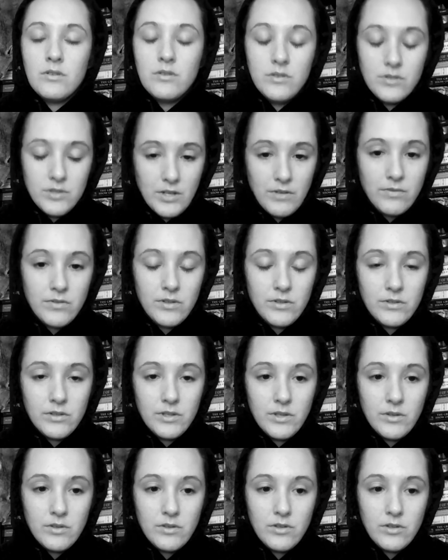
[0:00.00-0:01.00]

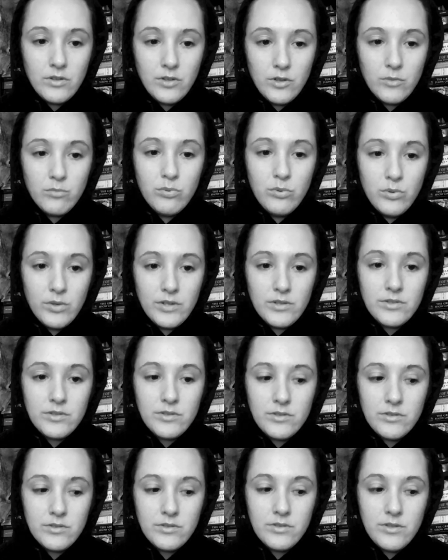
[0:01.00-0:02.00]
Definitely a good point.
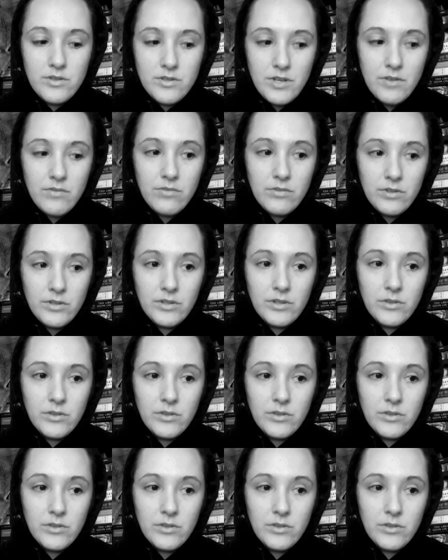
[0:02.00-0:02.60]
Definitely a